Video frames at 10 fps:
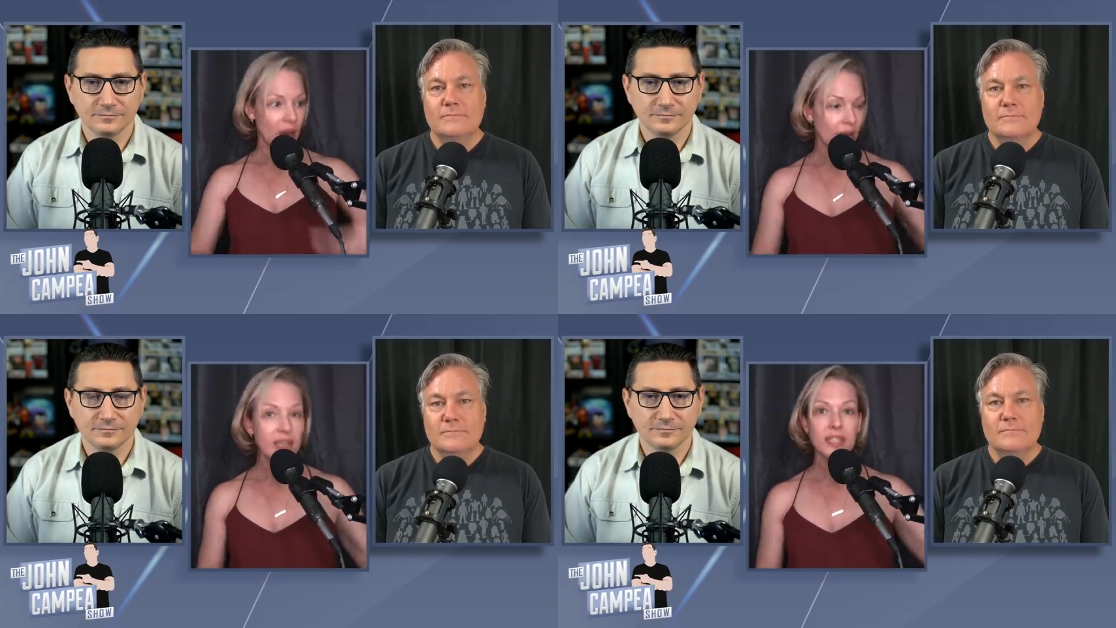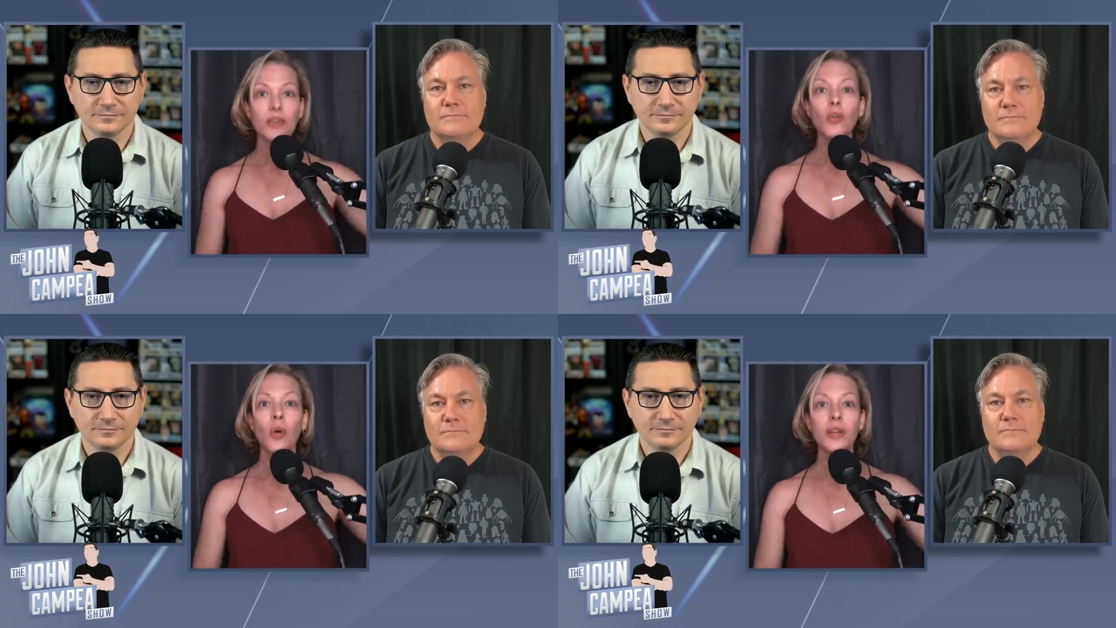Speaker 1: Am I
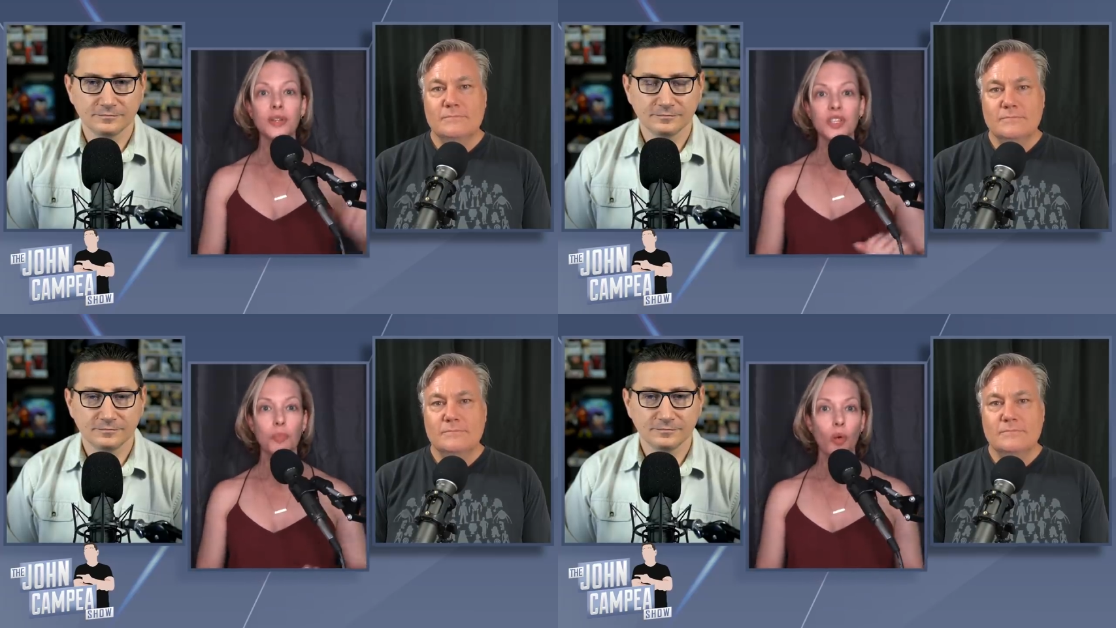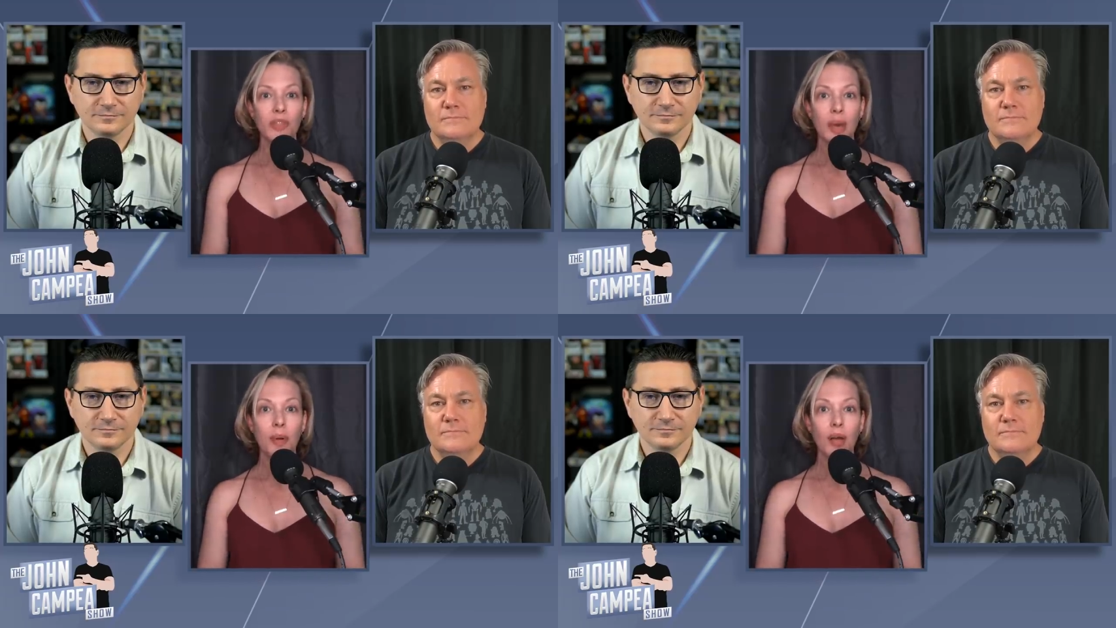still going to
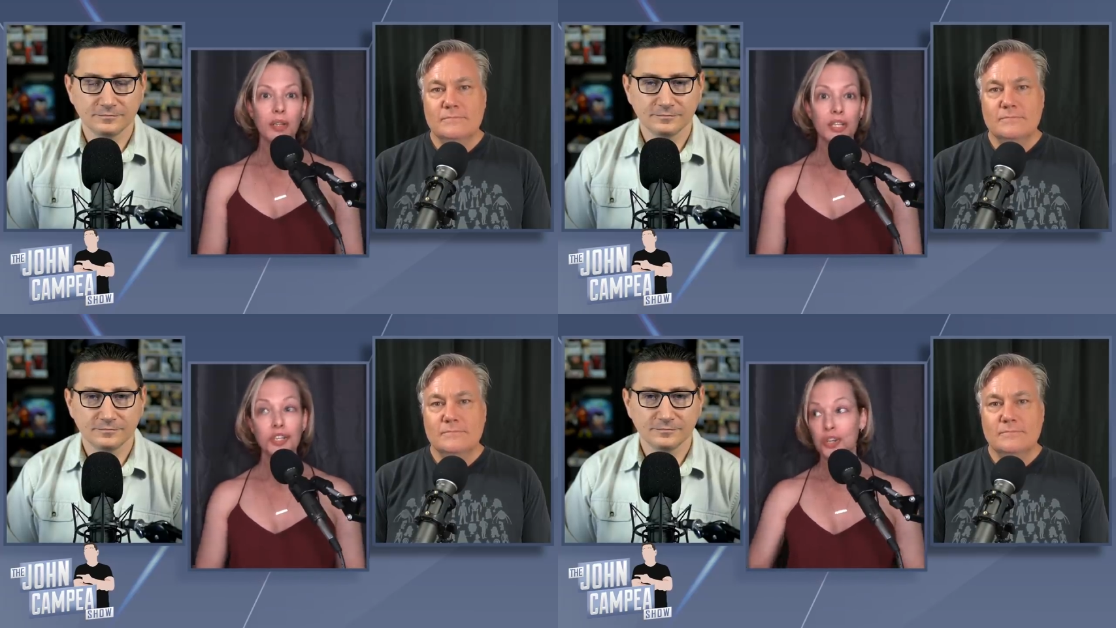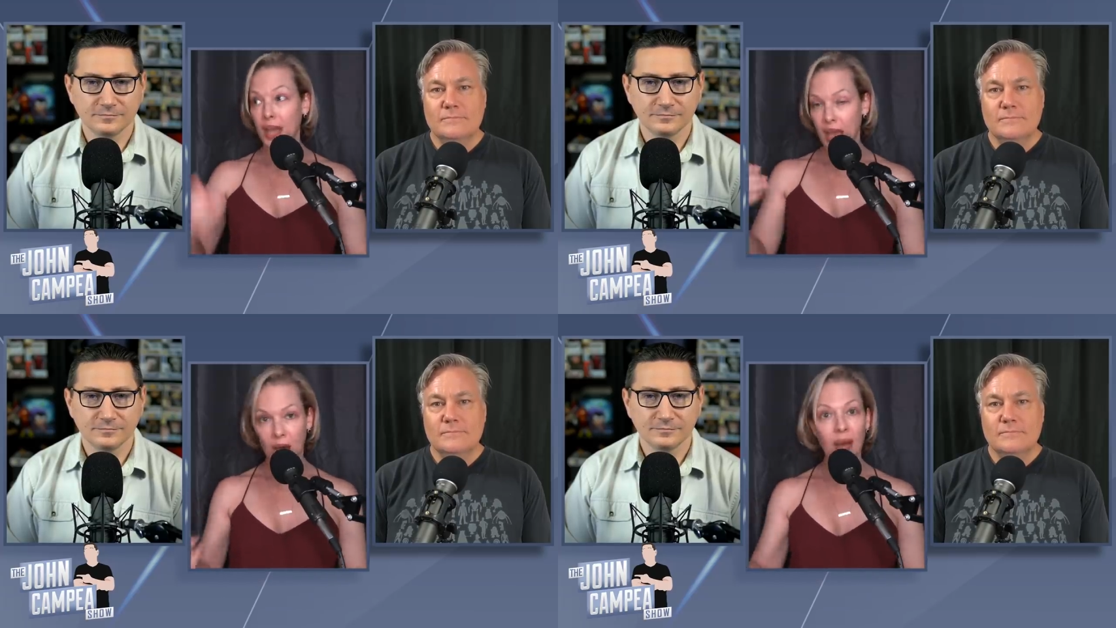support that politician?
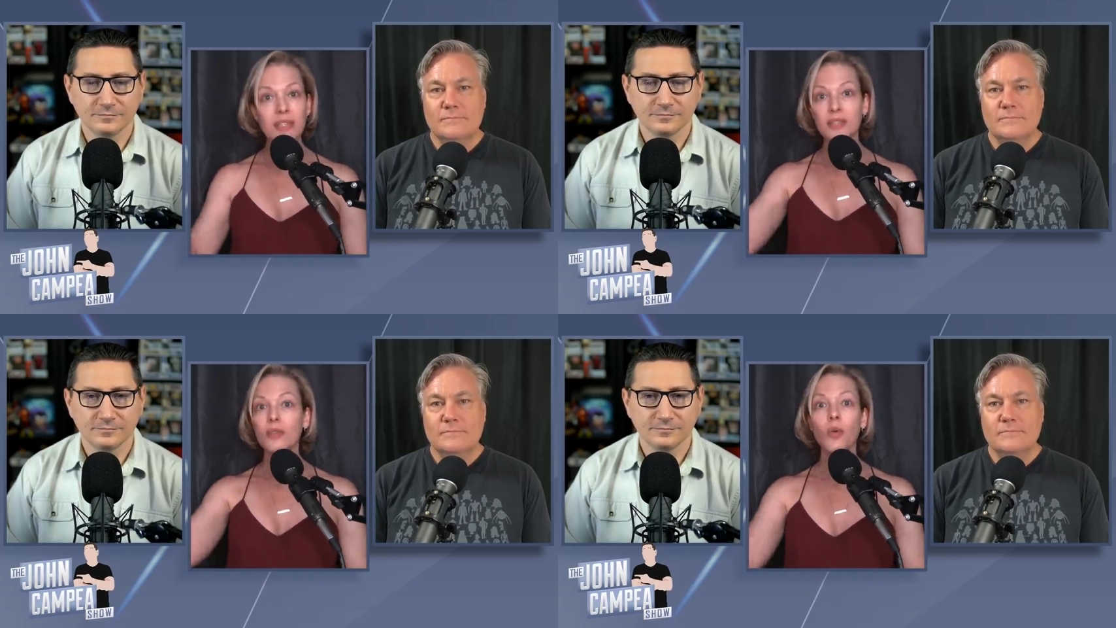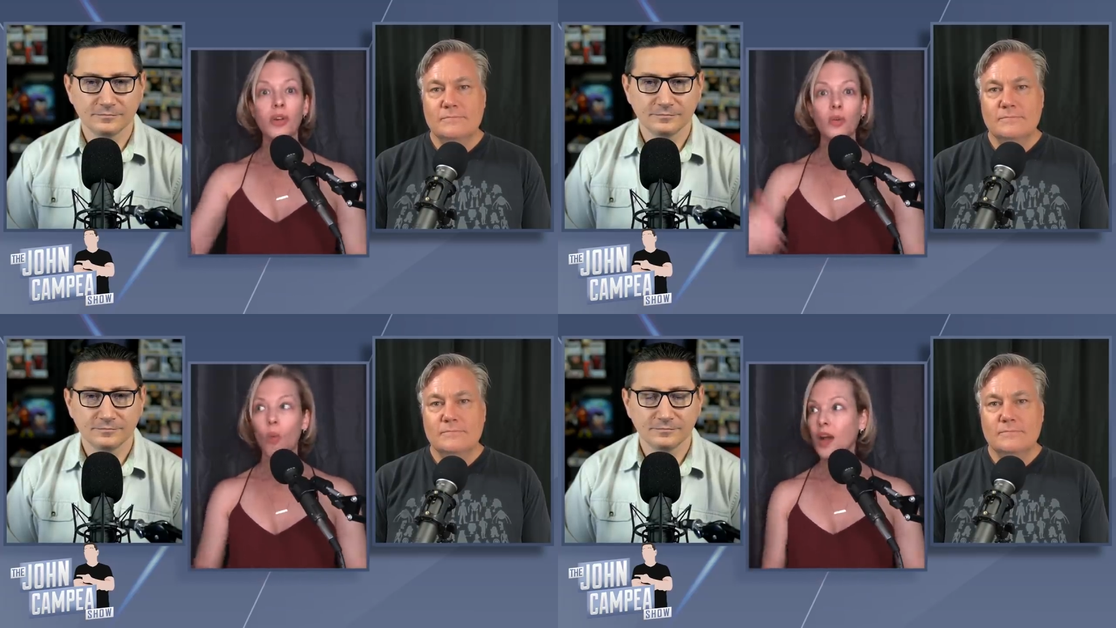Am I still
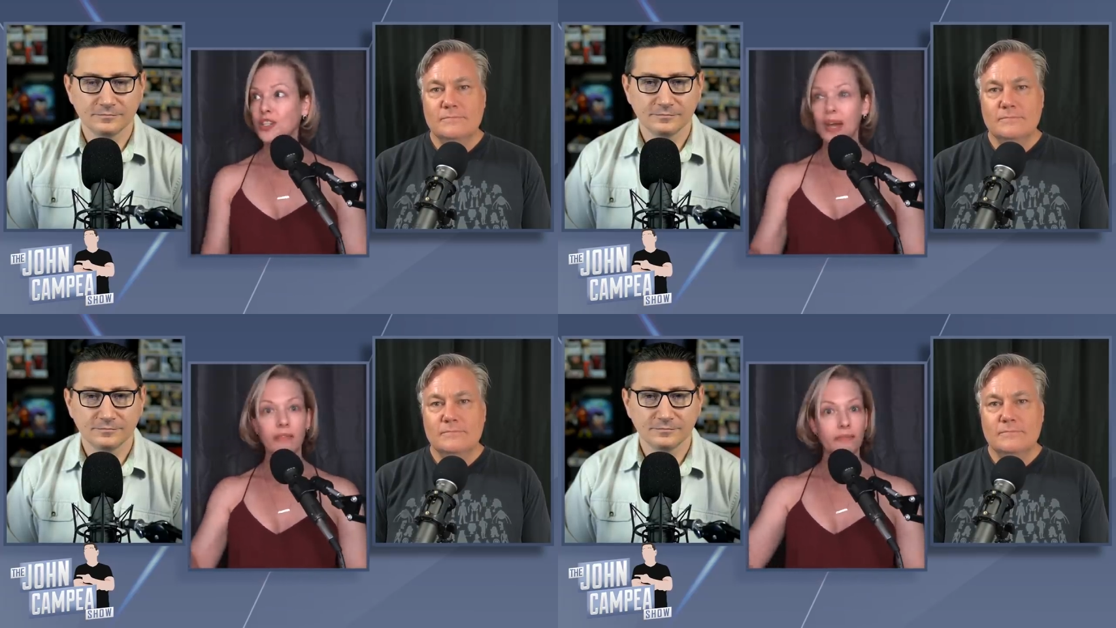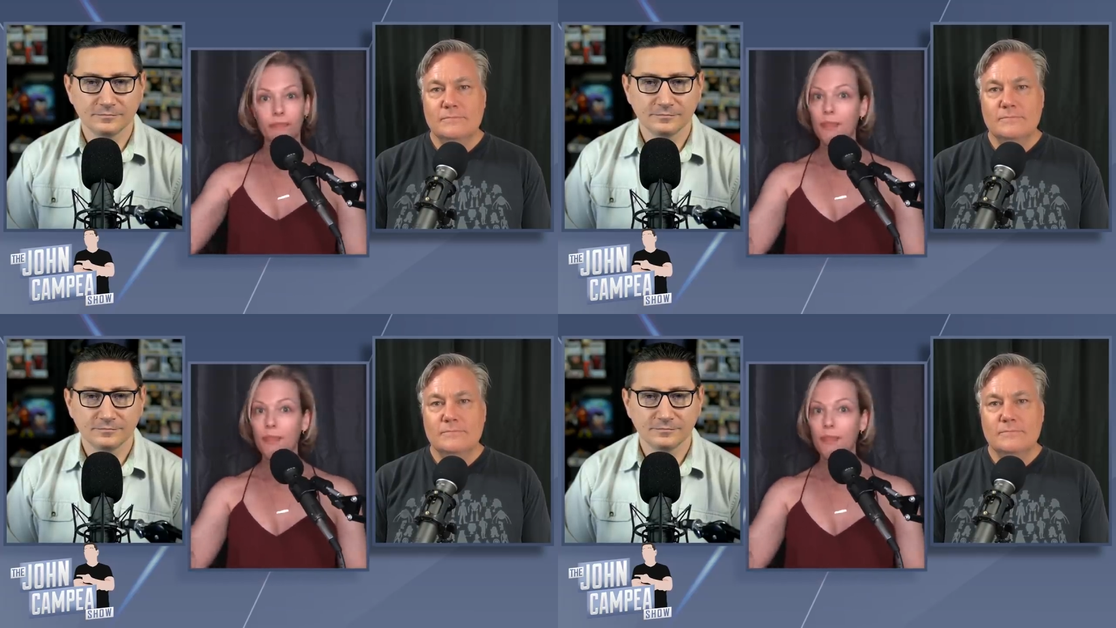going to watch that